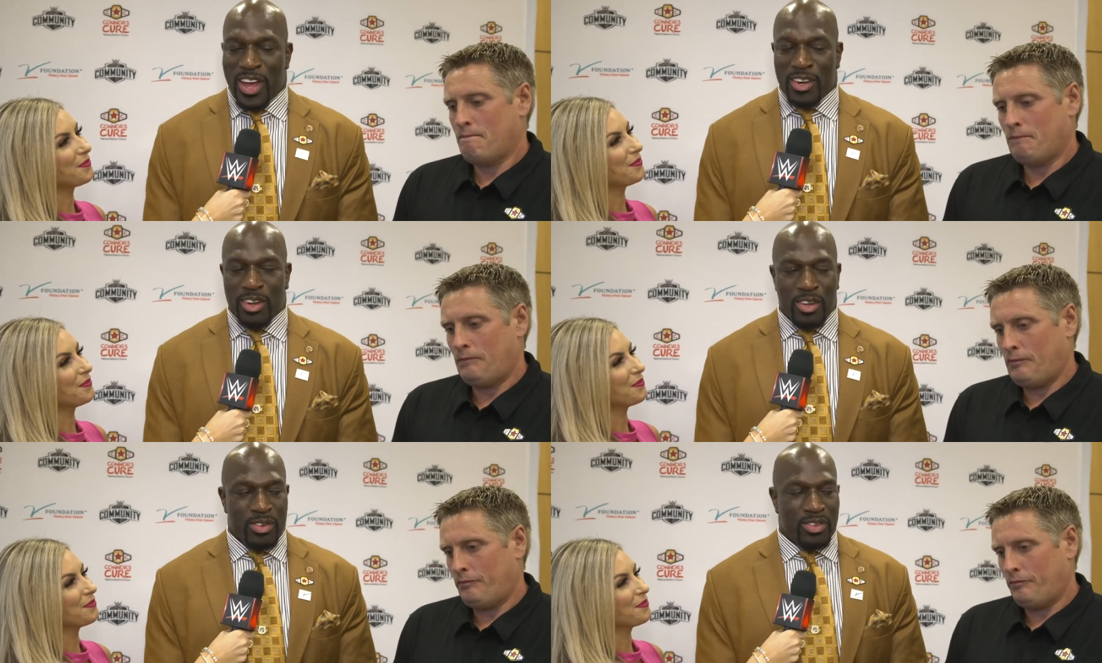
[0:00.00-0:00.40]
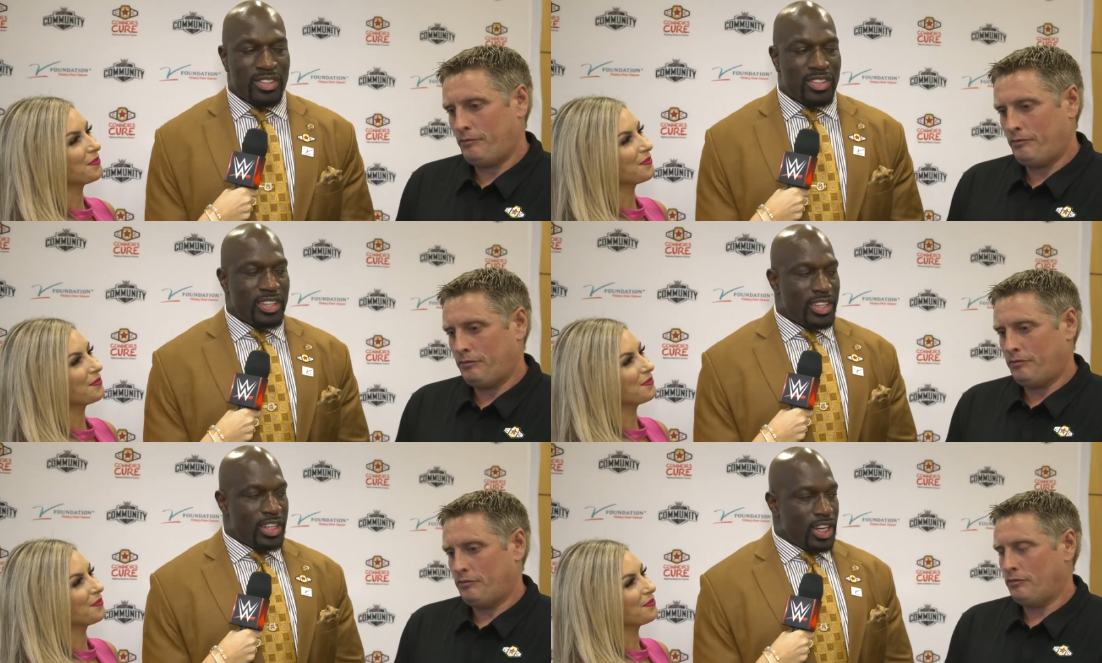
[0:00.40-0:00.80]
Speaker 1: I know,
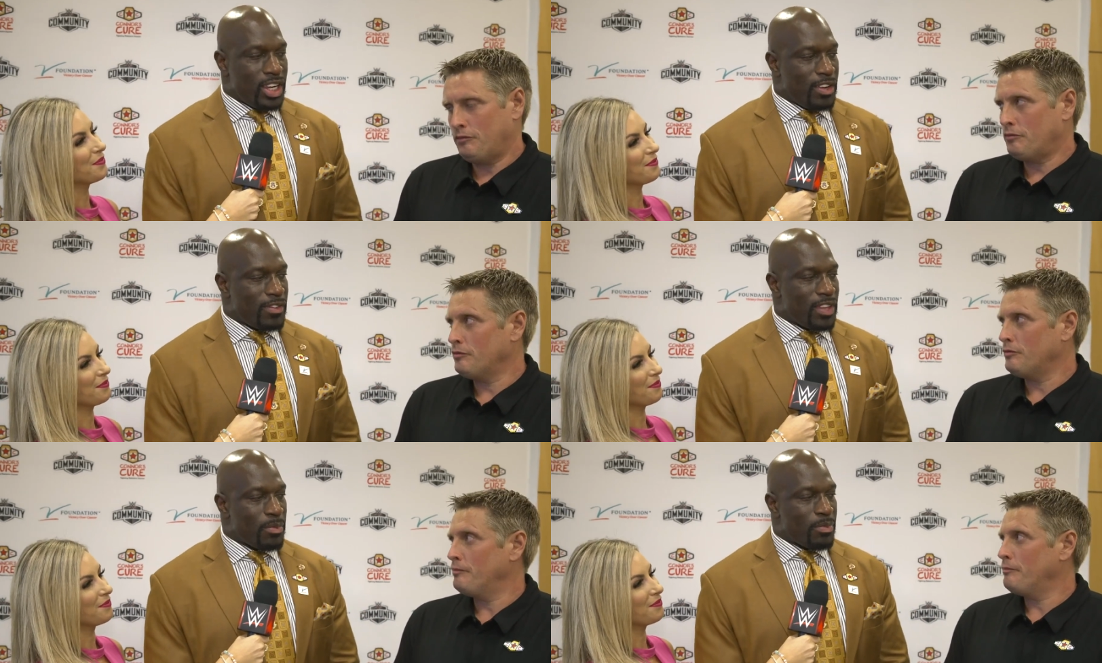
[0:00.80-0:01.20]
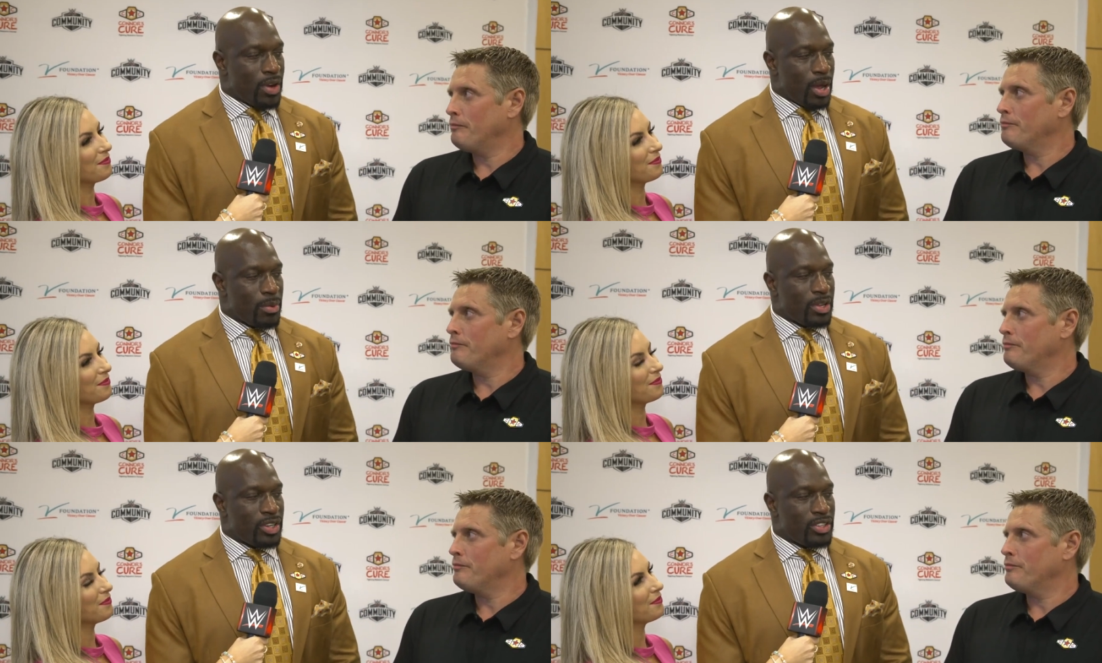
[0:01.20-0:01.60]
Steve, they
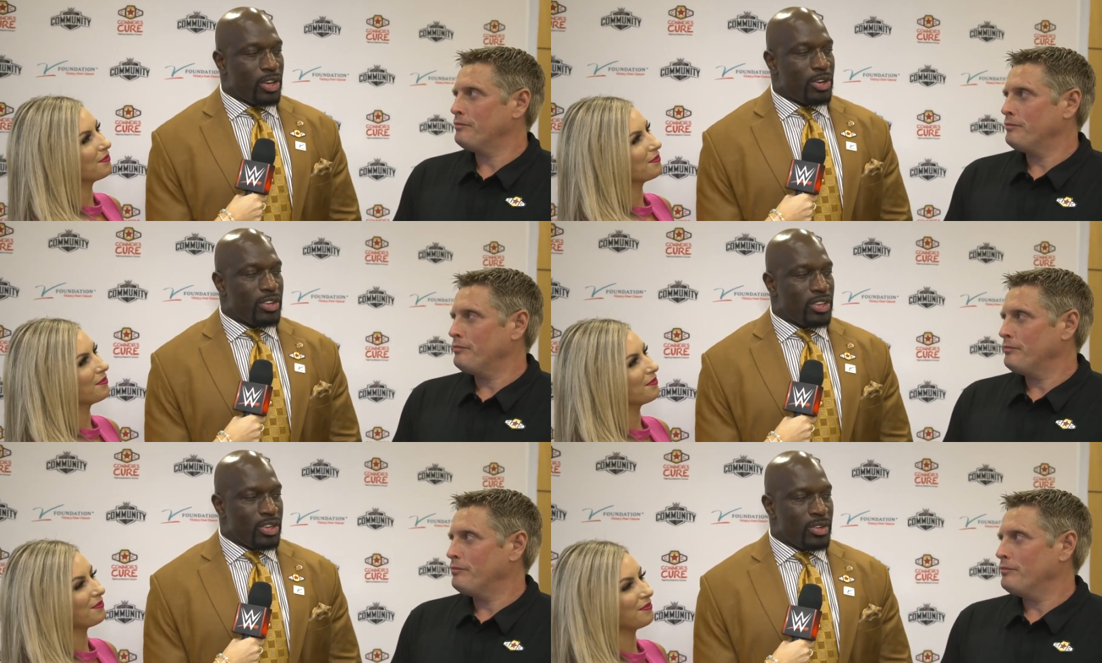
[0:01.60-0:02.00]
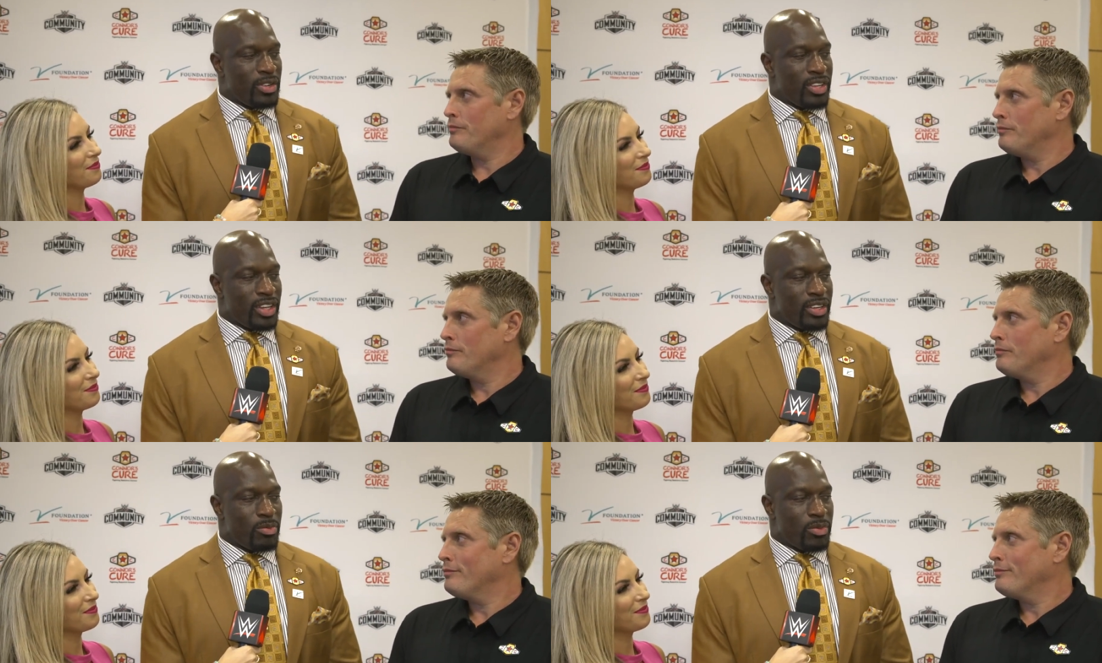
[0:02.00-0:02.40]
probably told you
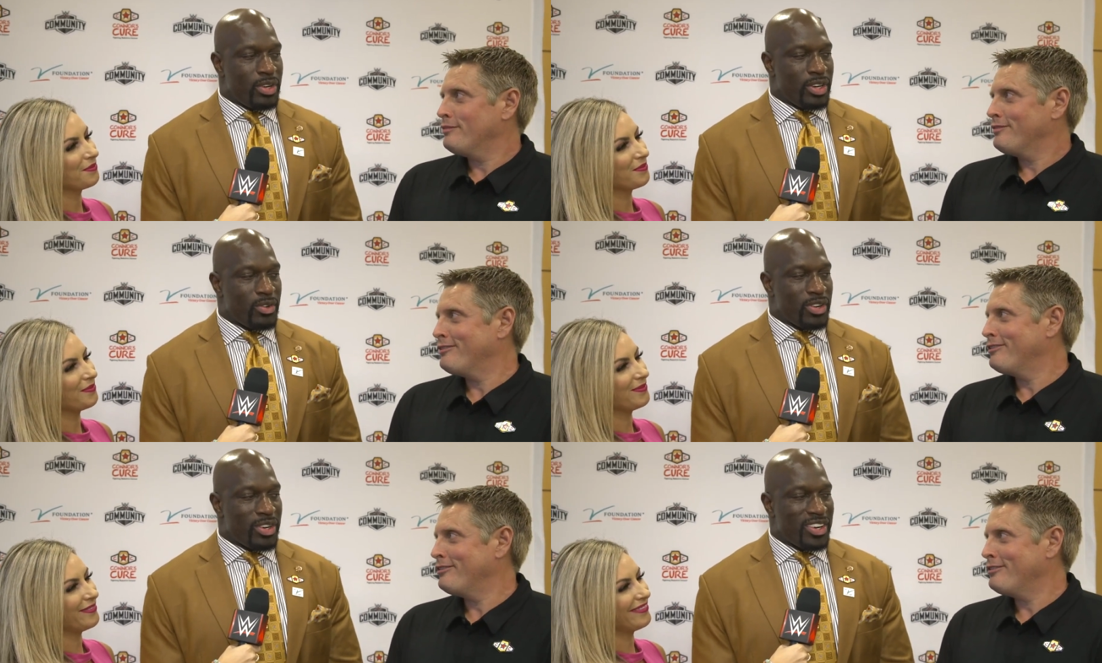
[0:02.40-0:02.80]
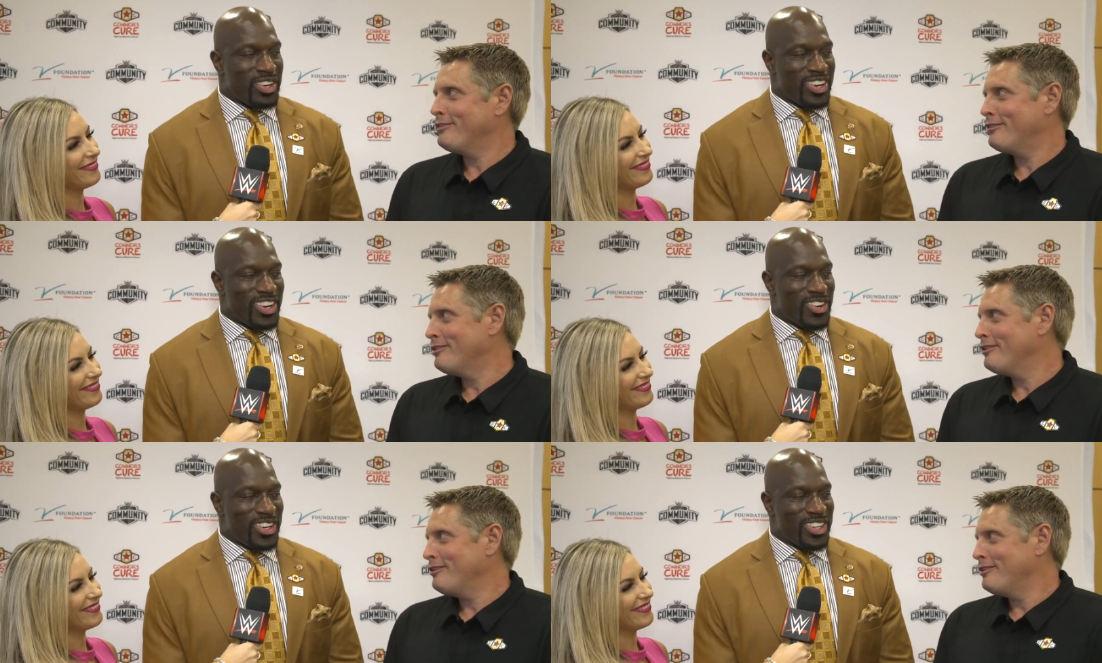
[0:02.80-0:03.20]
that we were
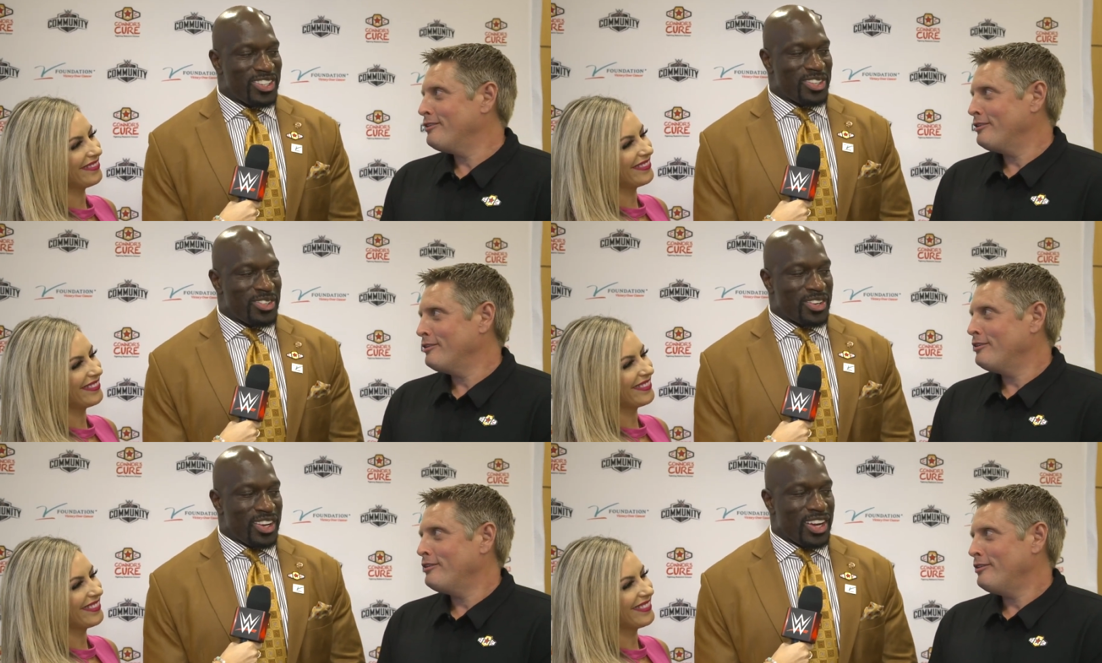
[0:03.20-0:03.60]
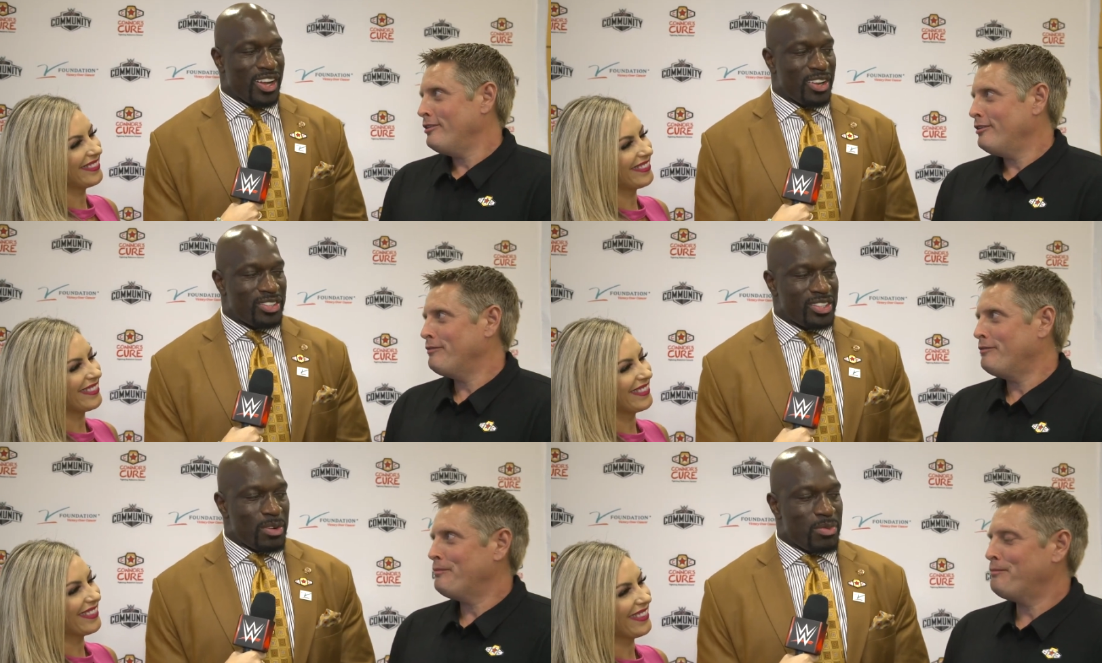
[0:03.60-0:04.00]
going to
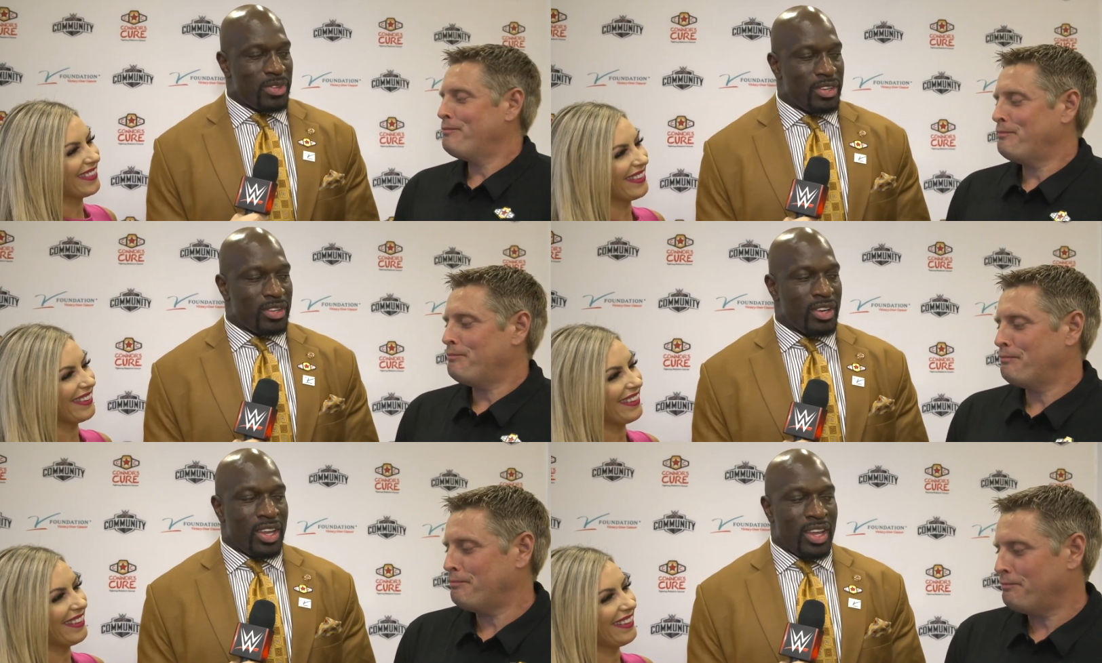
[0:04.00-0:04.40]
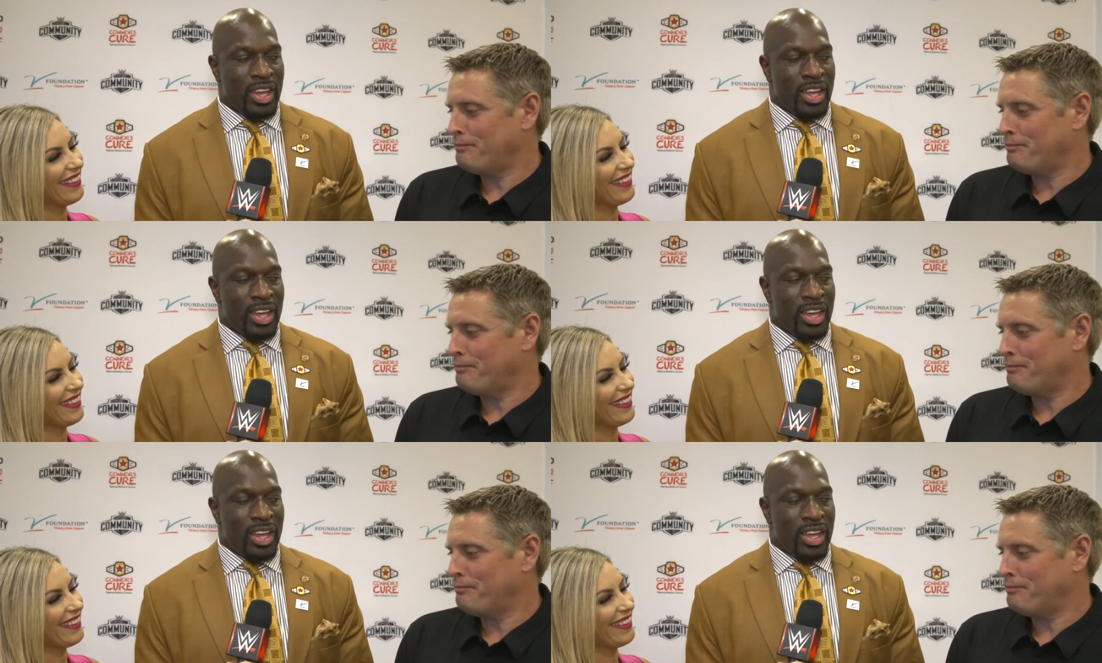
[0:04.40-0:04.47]
announce something.